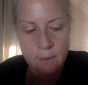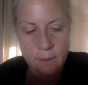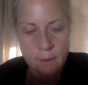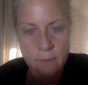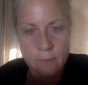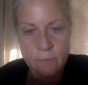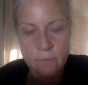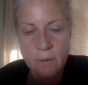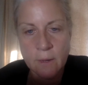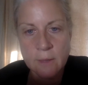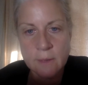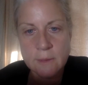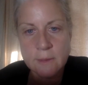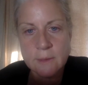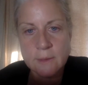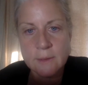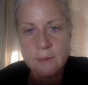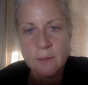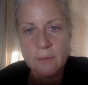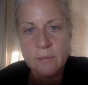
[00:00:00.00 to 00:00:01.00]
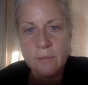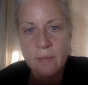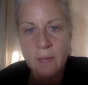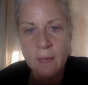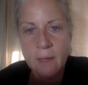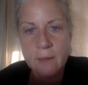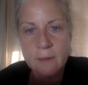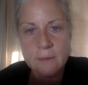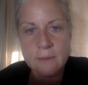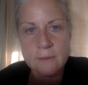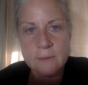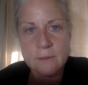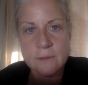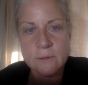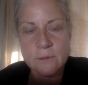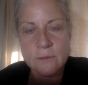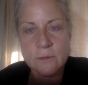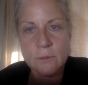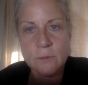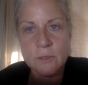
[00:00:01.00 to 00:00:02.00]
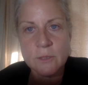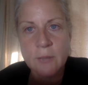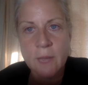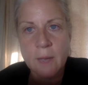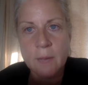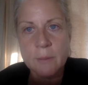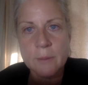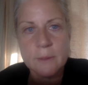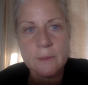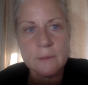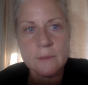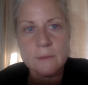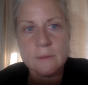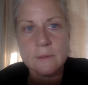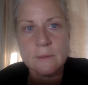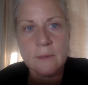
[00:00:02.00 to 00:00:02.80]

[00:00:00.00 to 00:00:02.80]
And finding that there's so much happiness